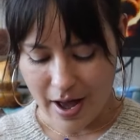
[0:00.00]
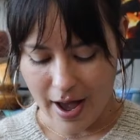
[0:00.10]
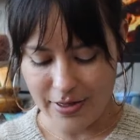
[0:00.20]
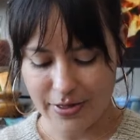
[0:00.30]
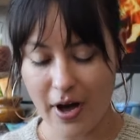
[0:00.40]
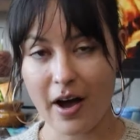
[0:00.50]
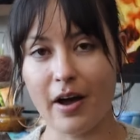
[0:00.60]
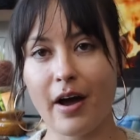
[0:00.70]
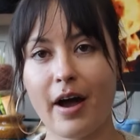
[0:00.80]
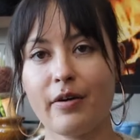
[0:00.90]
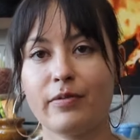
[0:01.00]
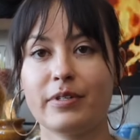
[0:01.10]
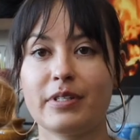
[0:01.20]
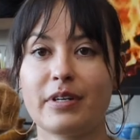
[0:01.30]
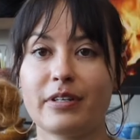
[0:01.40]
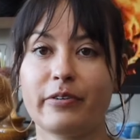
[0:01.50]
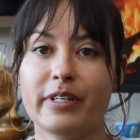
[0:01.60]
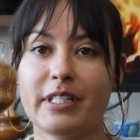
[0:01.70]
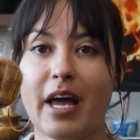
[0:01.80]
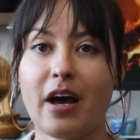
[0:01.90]
I thought I was
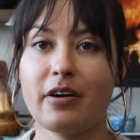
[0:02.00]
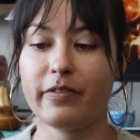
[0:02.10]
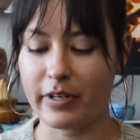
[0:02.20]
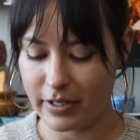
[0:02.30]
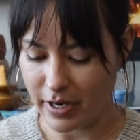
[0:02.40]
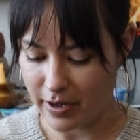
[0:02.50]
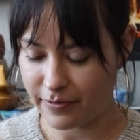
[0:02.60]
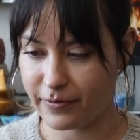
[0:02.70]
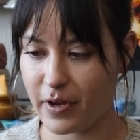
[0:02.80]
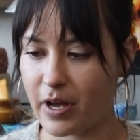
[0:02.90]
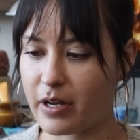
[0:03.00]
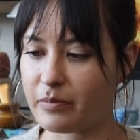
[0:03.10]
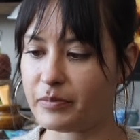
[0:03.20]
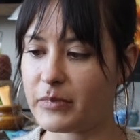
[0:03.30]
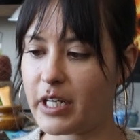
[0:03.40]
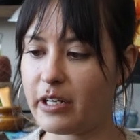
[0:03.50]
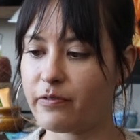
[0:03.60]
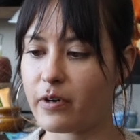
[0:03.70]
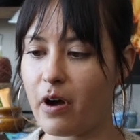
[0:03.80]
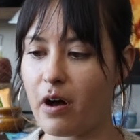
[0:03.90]
going to have enough Knitting
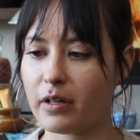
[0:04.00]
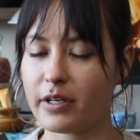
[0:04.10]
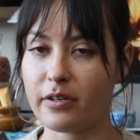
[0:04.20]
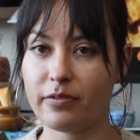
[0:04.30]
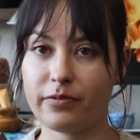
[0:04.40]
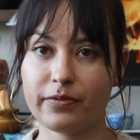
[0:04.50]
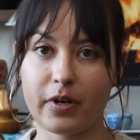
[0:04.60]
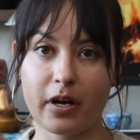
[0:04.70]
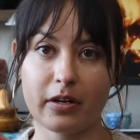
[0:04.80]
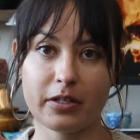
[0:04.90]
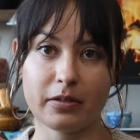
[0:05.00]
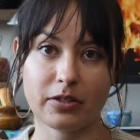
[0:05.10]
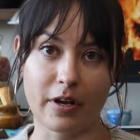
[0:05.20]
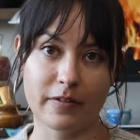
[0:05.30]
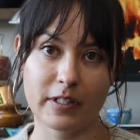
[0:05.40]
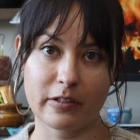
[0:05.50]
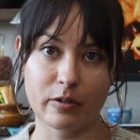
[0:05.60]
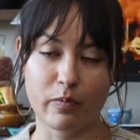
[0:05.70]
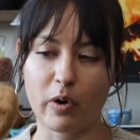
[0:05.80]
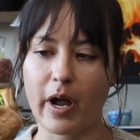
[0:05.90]
for Olive soft
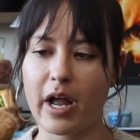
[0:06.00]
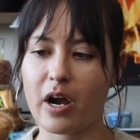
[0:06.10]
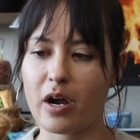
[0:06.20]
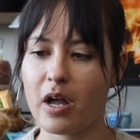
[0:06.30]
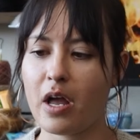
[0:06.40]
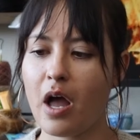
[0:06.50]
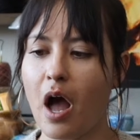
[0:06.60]
silk mohair,